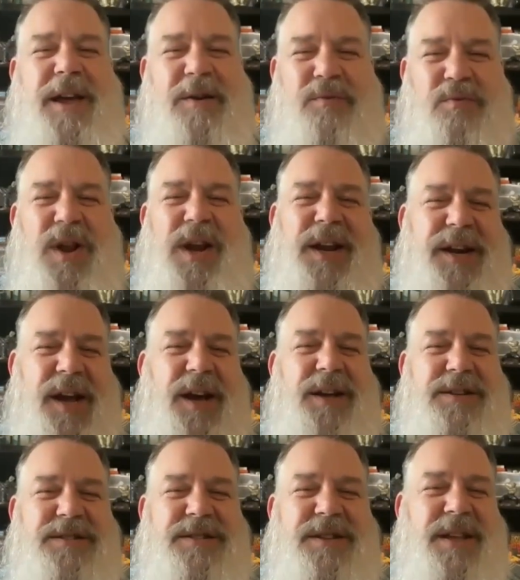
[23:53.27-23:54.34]
It really
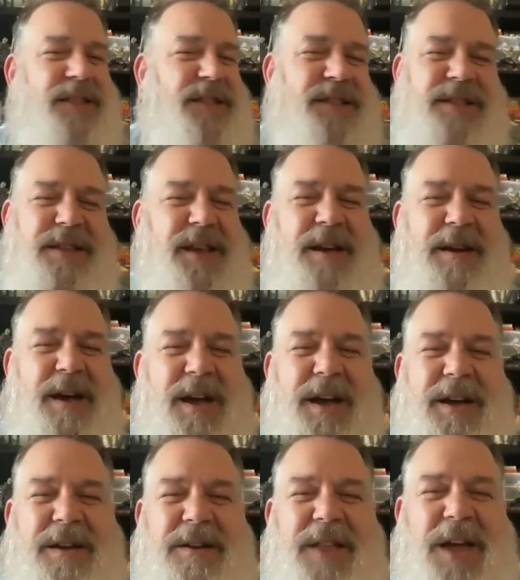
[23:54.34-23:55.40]
does, and
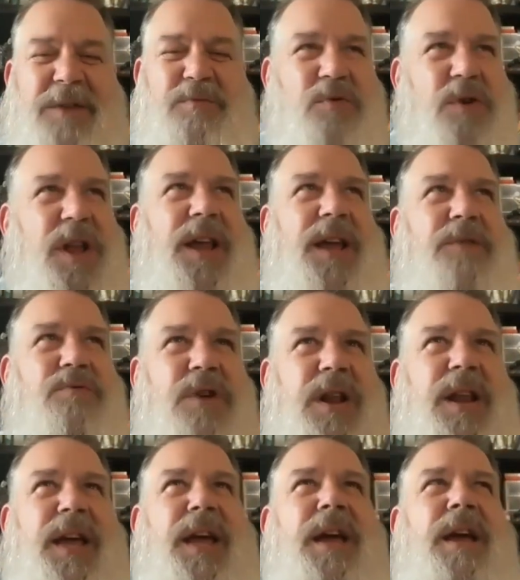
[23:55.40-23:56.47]
like really
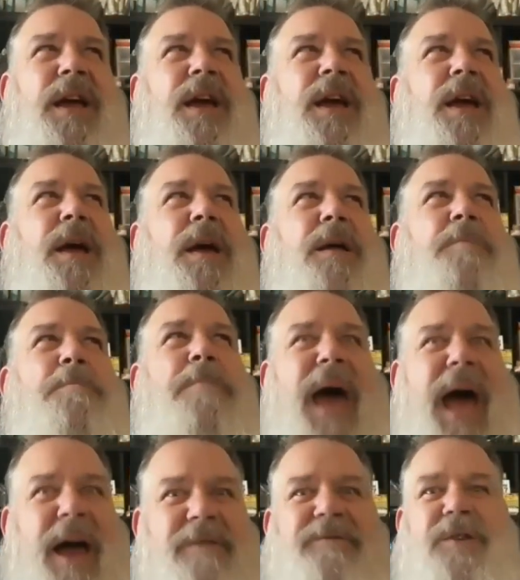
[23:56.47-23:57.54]
really
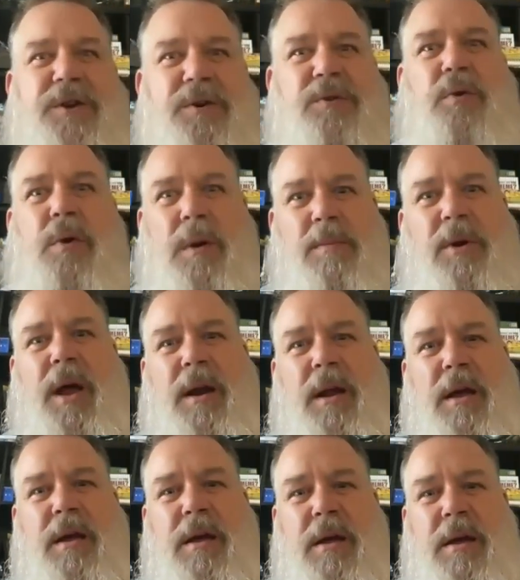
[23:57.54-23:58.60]
bad for you cornbread,
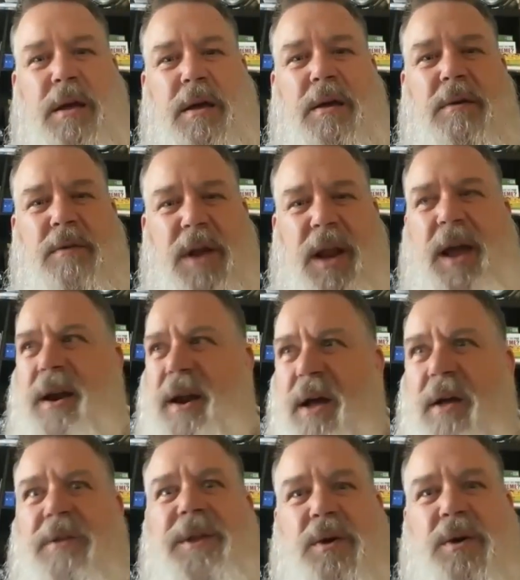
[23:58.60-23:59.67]
really
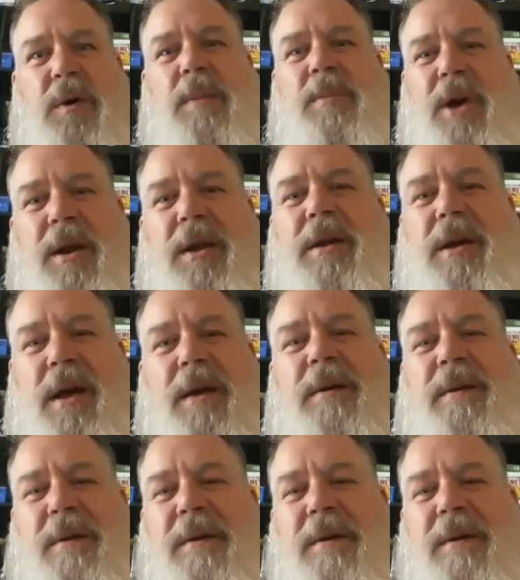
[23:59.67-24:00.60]
unhealthy cornbread. Yeah.